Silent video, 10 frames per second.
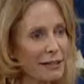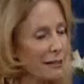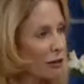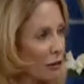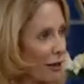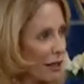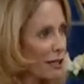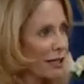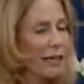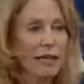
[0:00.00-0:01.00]
it doesn't look like
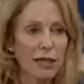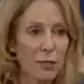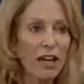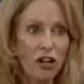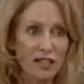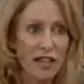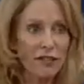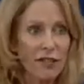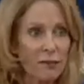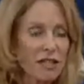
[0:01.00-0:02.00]
it's going to get any better. Is
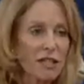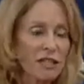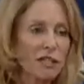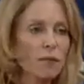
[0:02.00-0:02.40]
that the impetus?